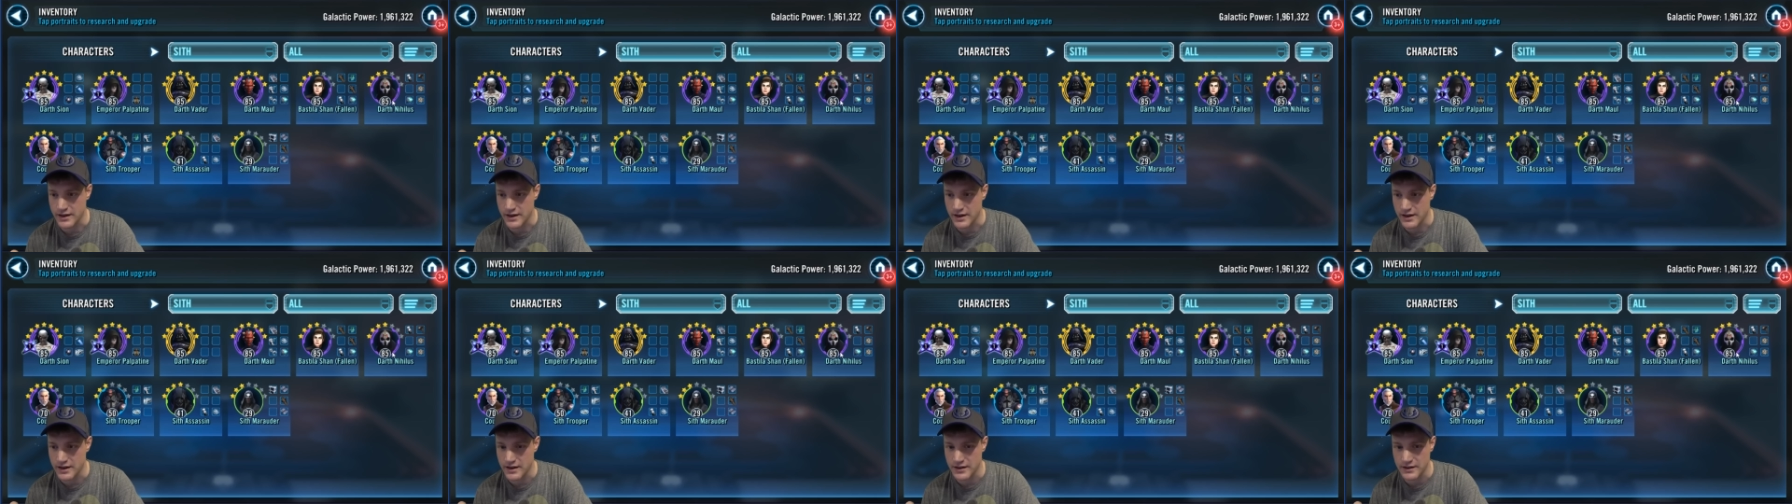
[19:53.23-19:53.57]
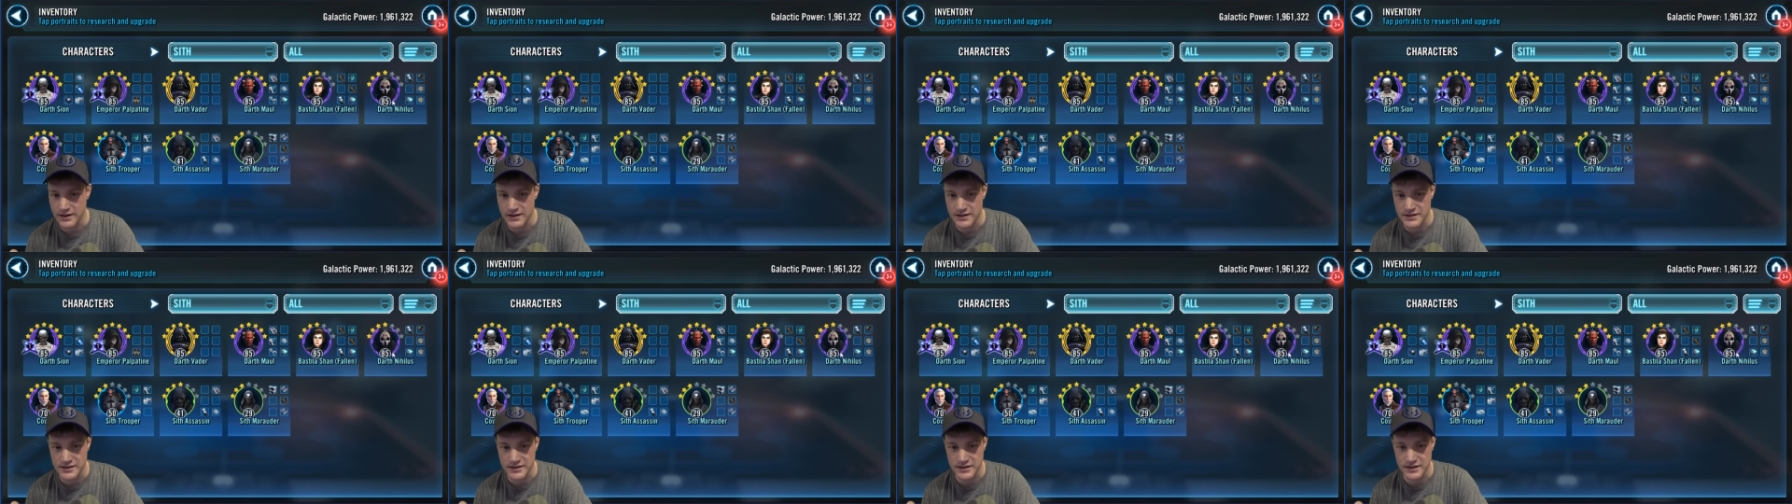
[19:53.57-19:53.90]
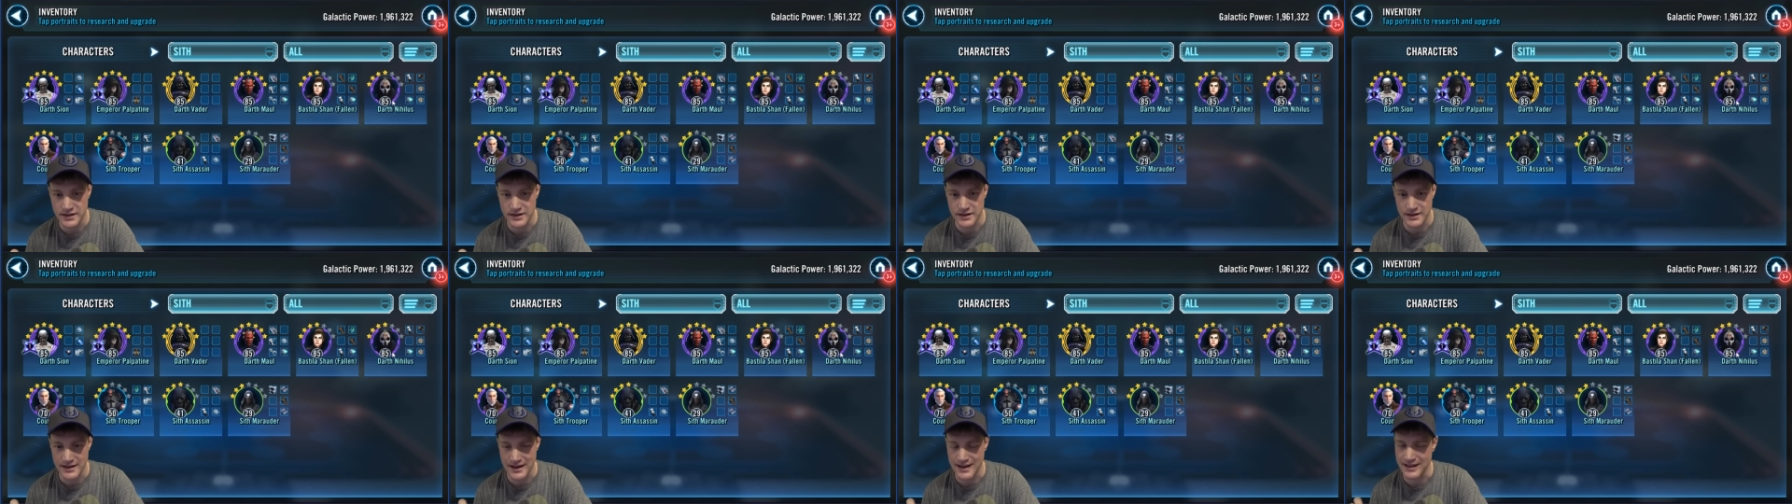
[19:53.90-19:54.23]
And let's
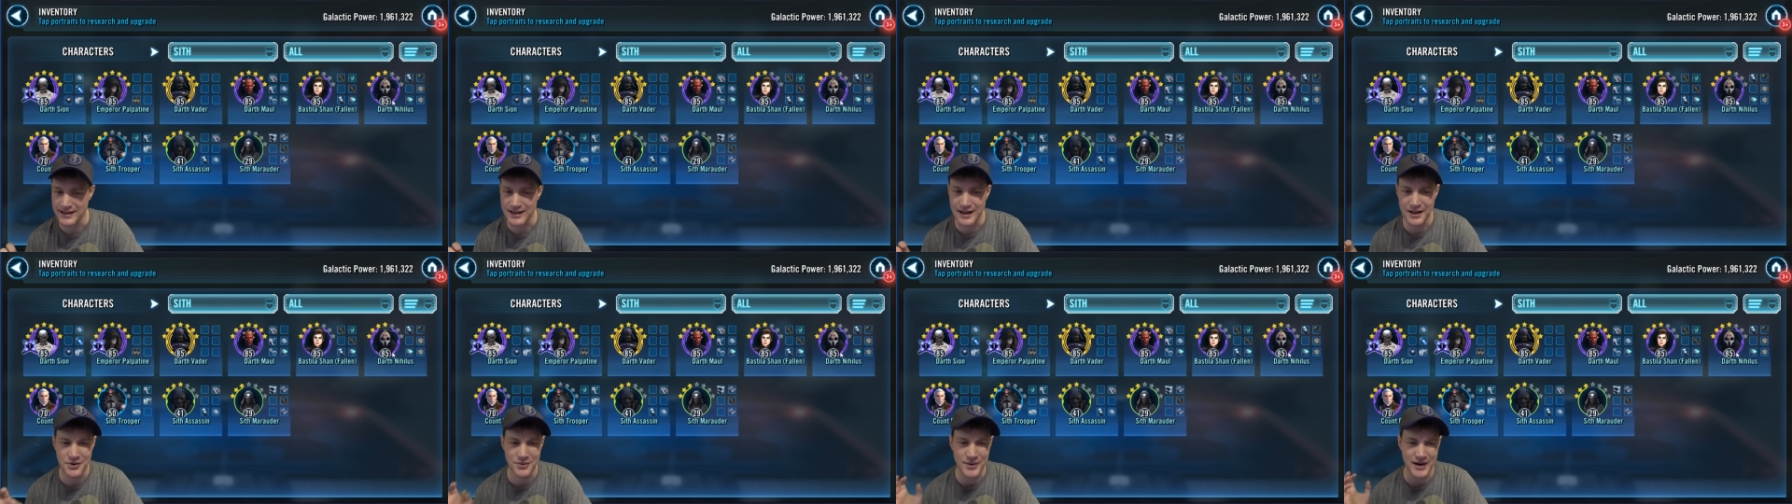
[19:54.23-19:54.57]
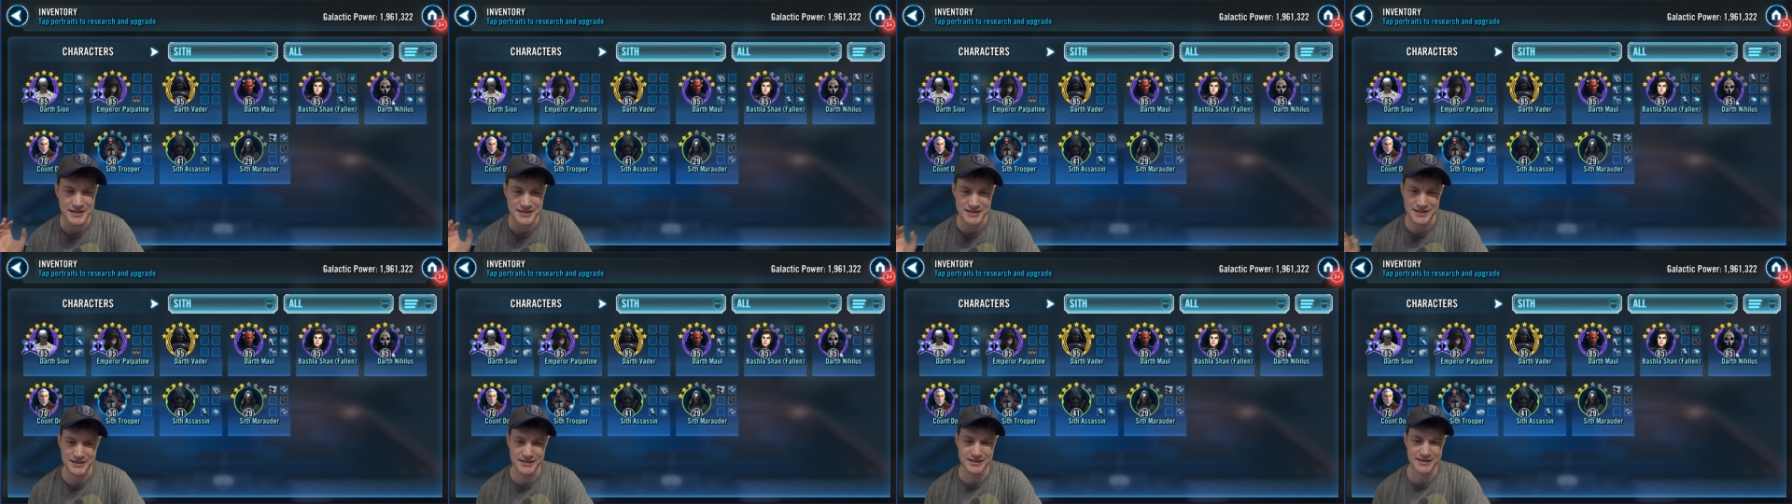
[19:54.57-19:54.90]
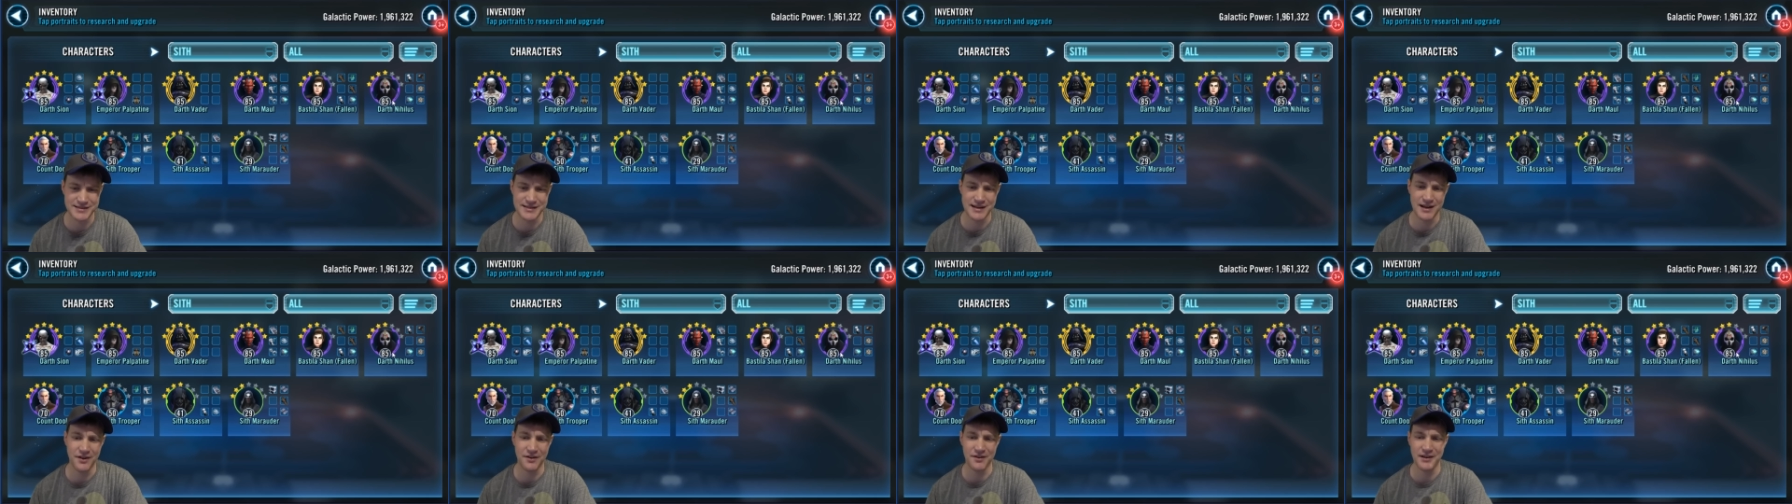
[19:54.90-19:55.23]
see. Yeah, otherwise this is a
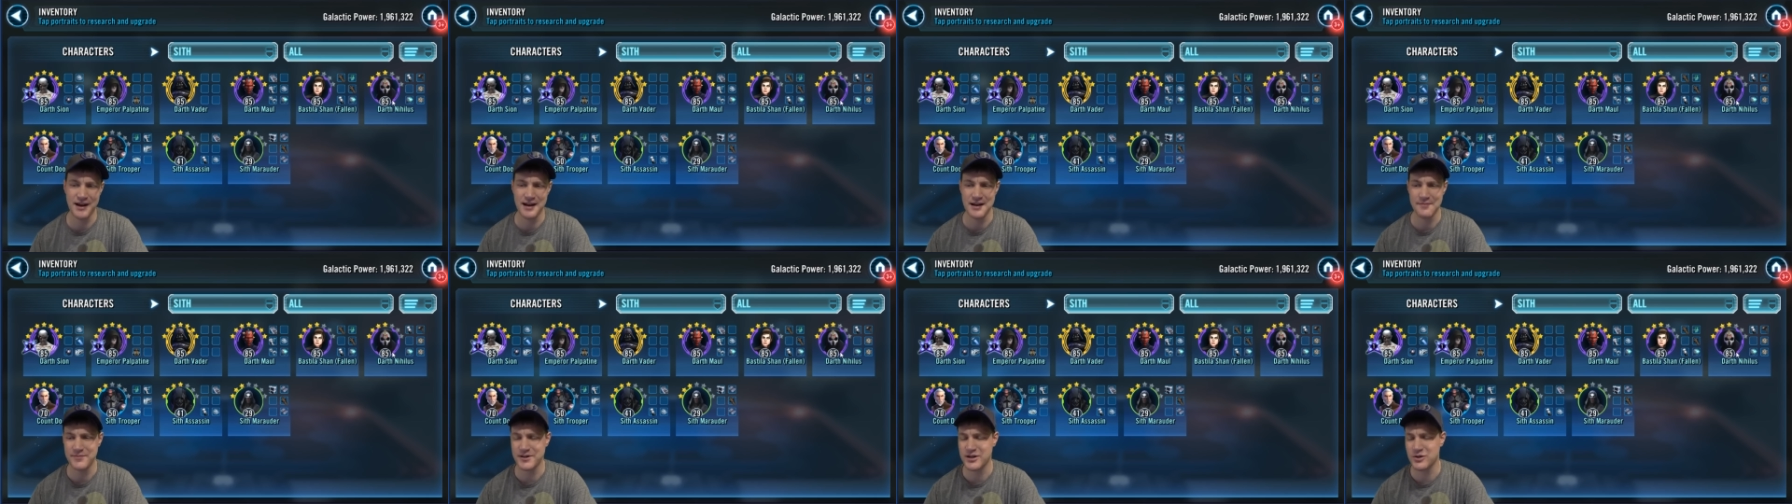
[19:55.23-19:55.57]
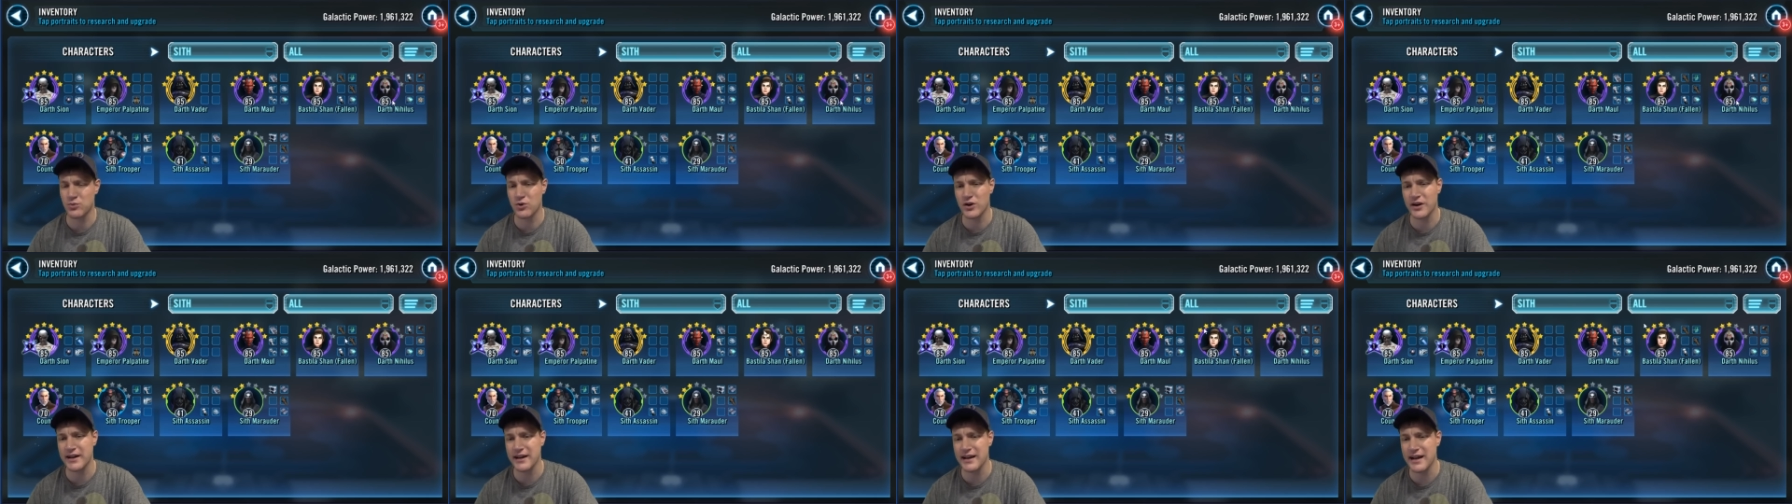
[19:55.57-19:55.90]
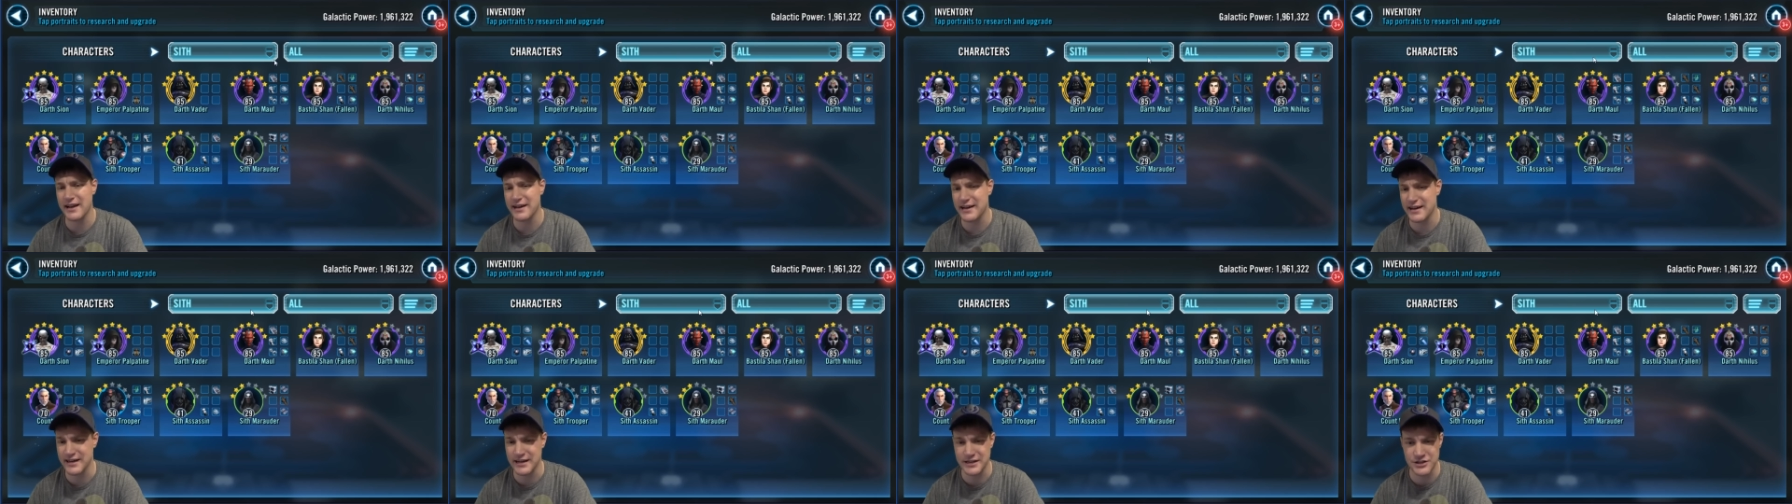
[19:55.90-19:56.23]
solid lineup. You're working
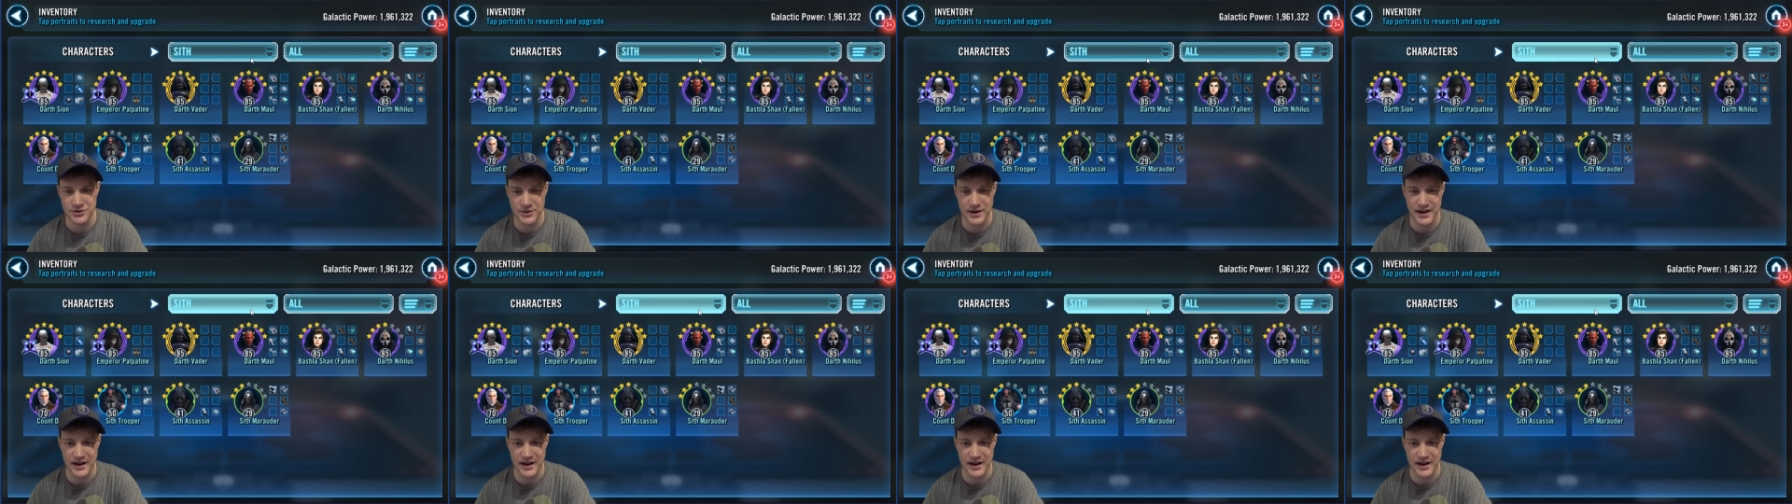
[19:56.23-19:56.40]
on getting